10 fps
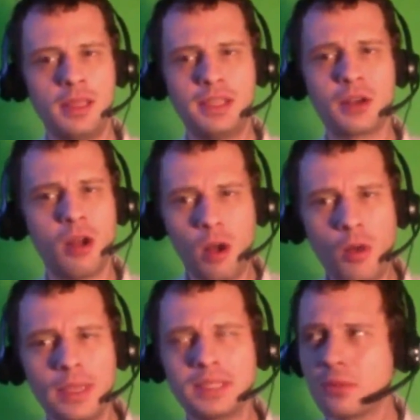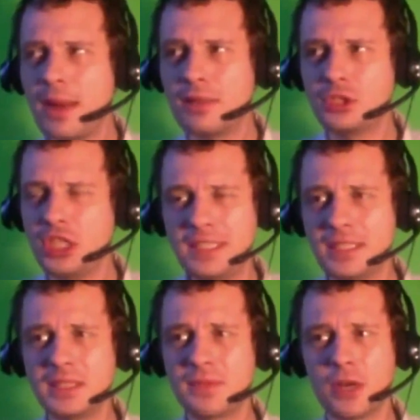Like, you're always around
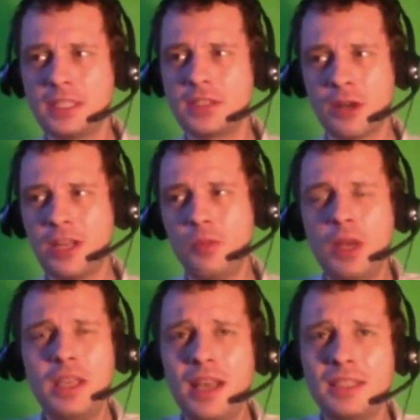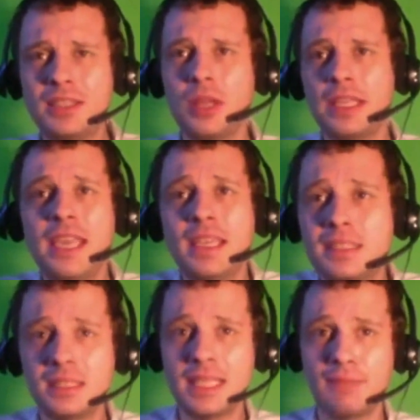Jesus for eternity. What do you got to do? Like, kiss
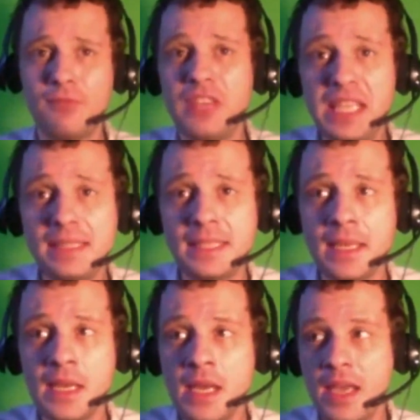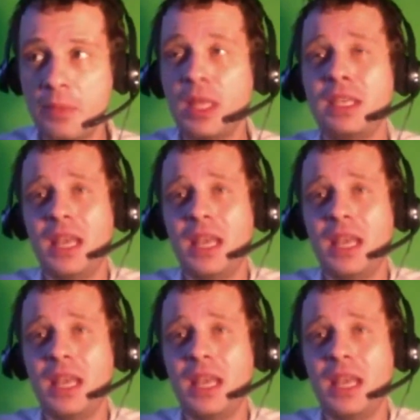his feet? And be like,